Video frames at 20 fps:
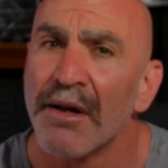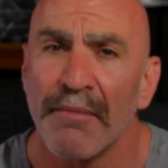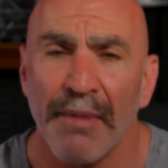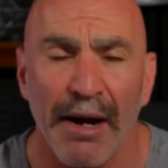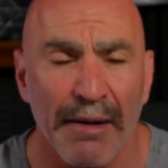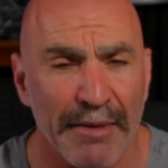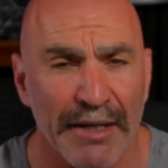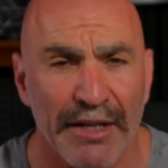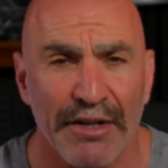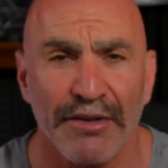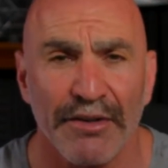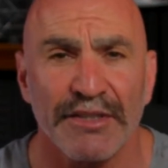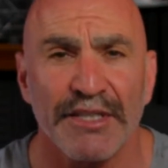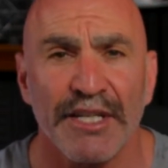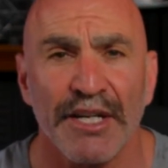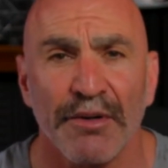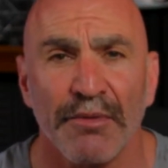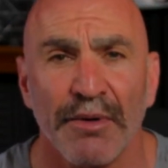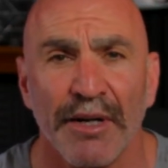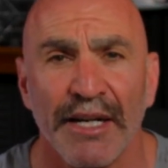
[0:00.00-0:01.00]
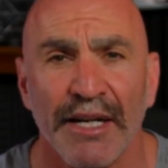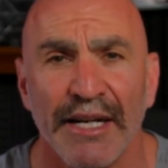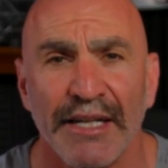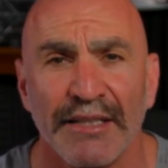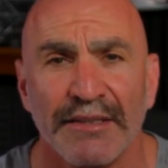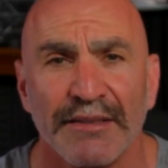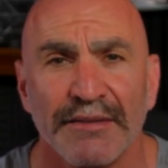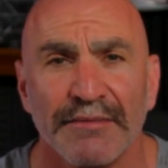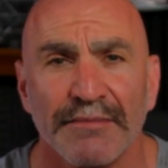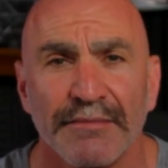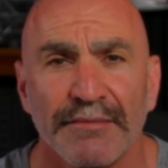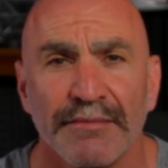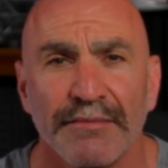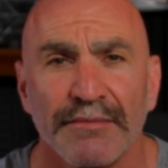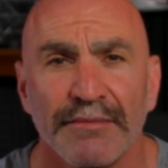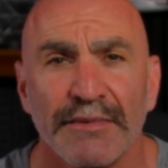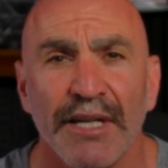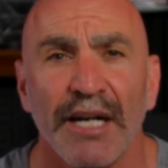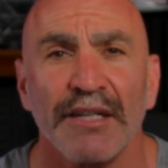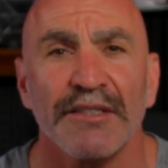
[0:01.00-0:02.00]
I'd be curious to hear what it is.
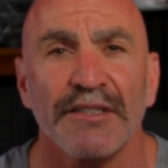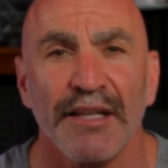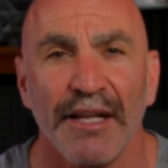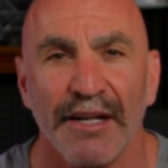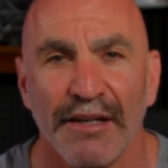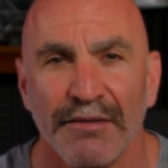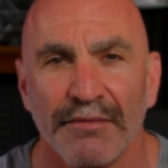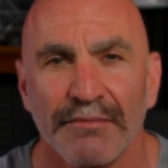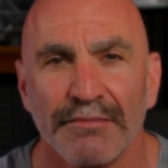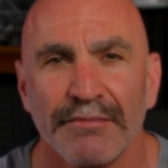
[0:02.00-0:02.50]
Talk to you later.